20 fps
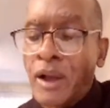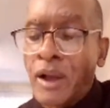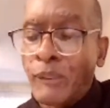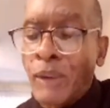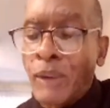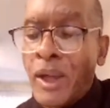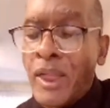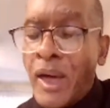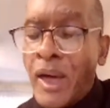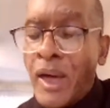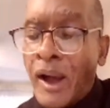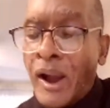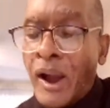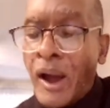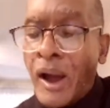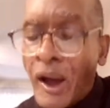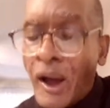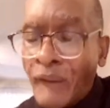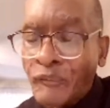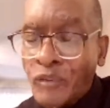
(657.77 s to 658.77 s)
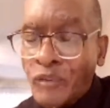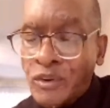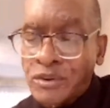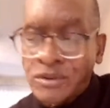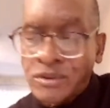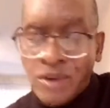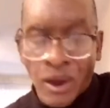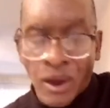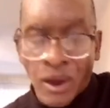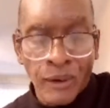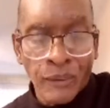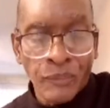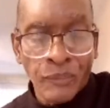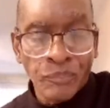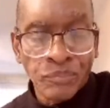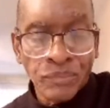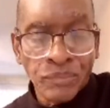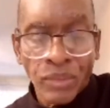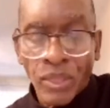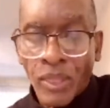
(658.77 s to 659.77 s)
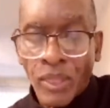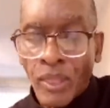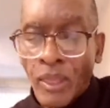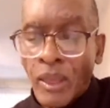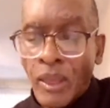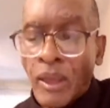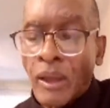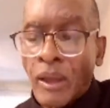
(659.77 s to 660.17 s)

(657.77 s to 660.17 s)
we need to come out of our comfort zone.